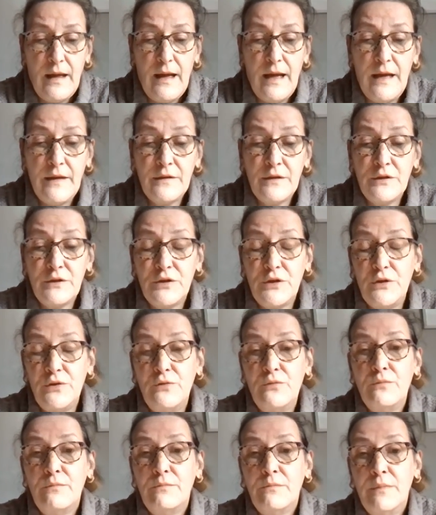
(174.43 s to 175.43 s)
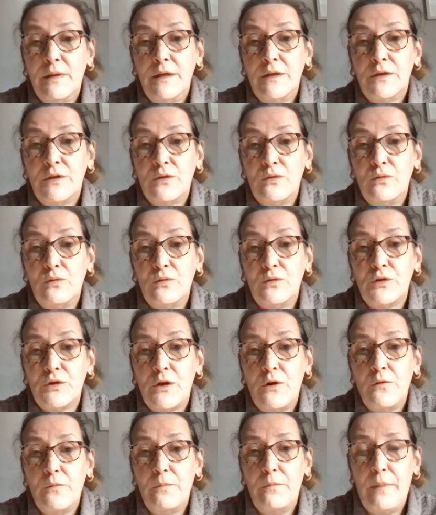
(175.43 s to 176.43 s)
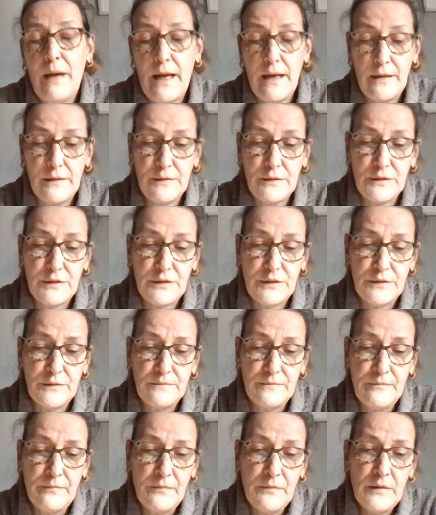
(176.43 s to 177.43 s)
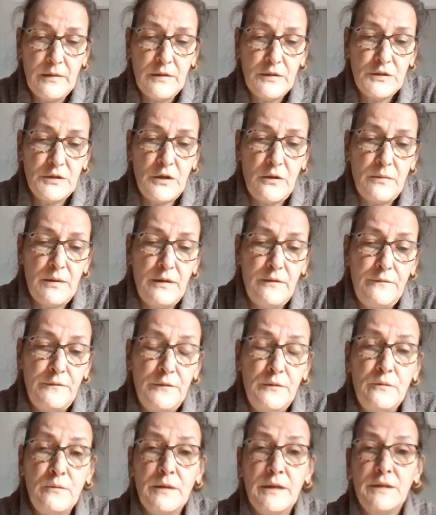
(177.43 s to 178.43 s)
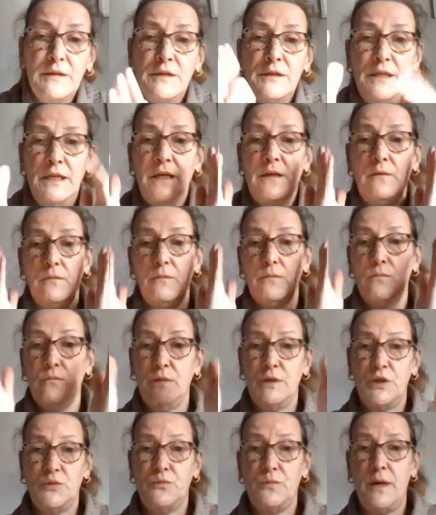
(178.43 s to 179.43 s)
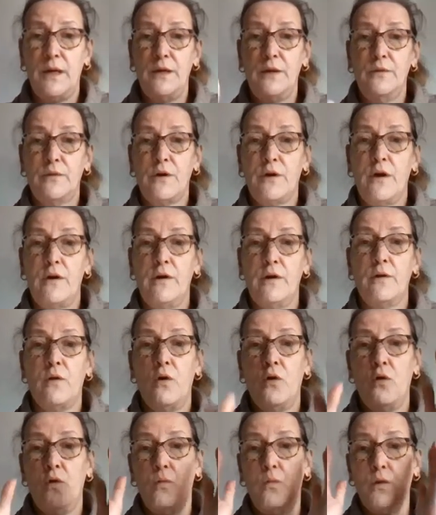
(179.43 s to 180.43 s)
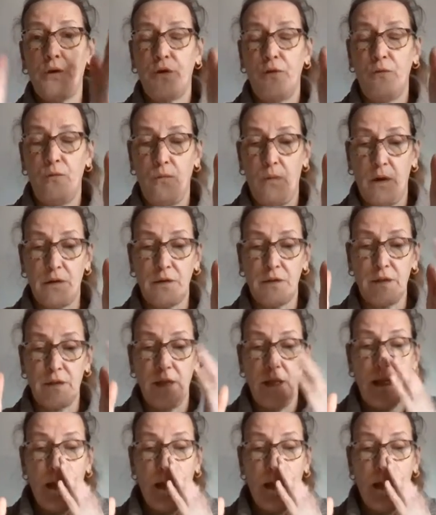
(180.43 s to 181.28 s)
And the two means also balance. So if you can see which way you're going or what you want